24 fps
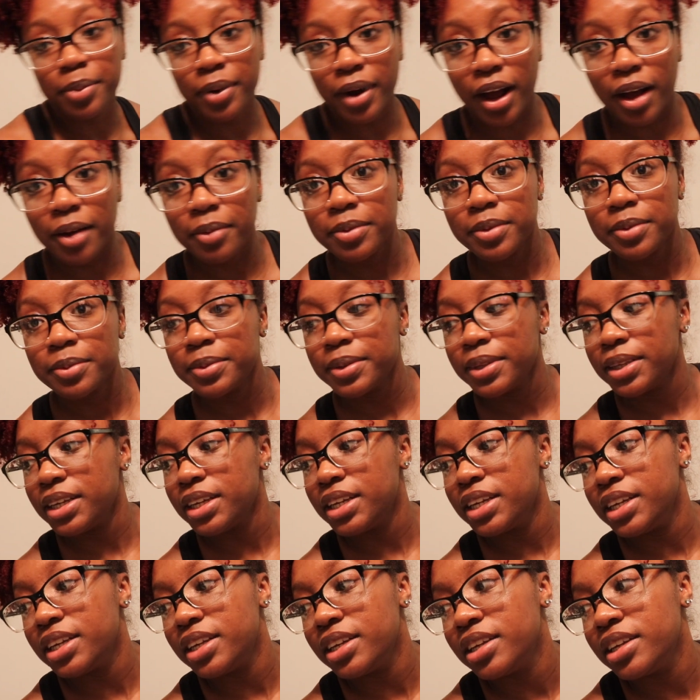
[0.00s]

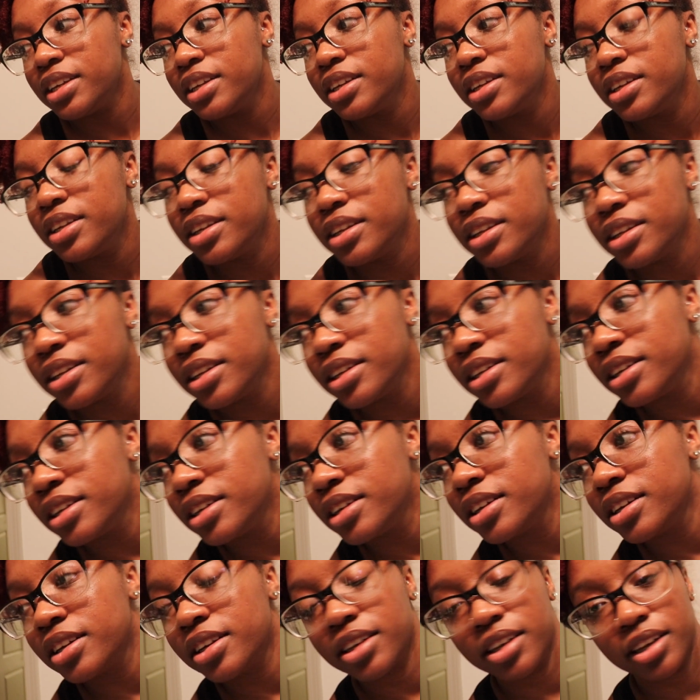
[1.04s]
probably
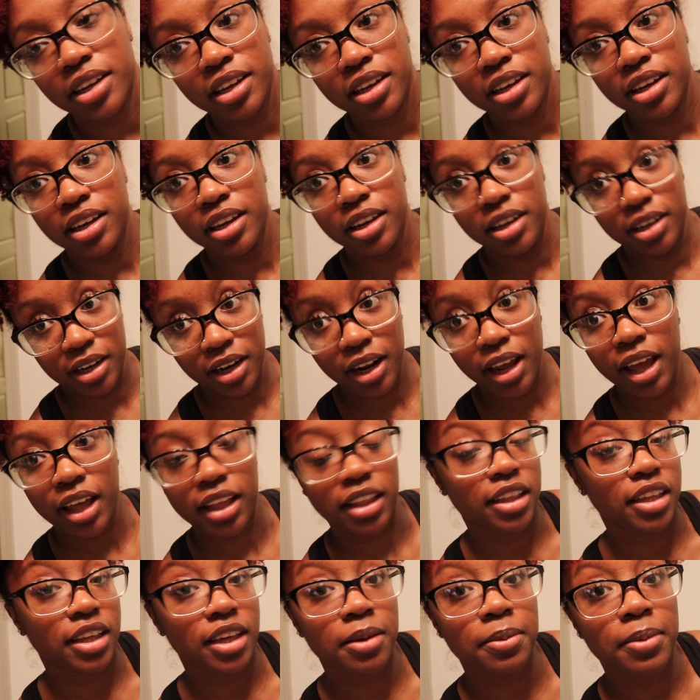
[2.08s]
gonna
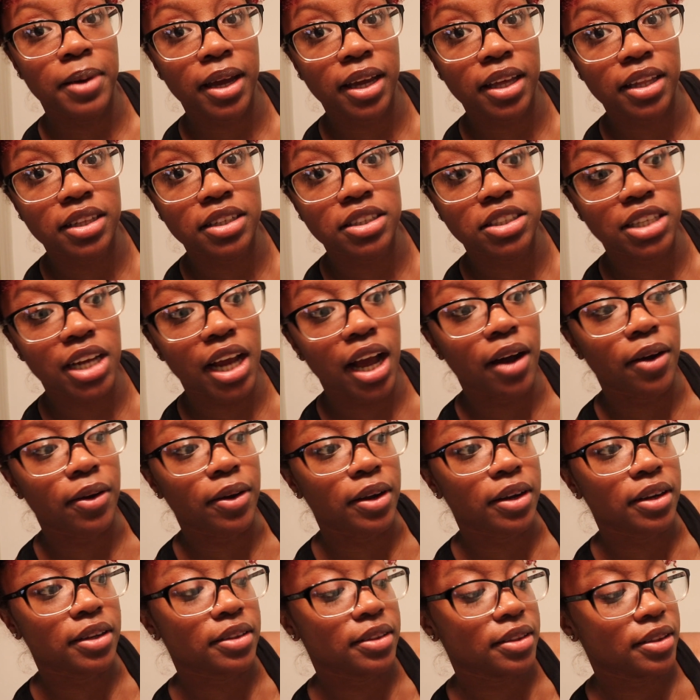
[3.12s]
have to get back in the
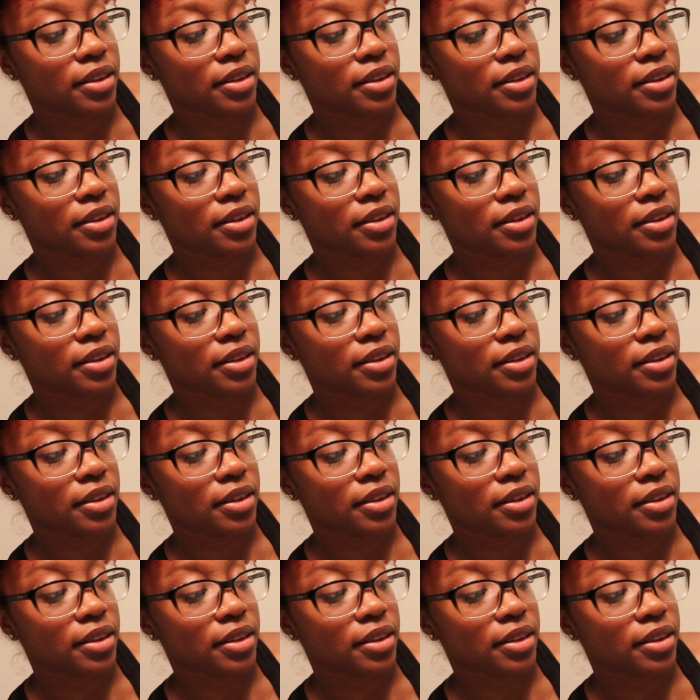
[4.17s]
shower.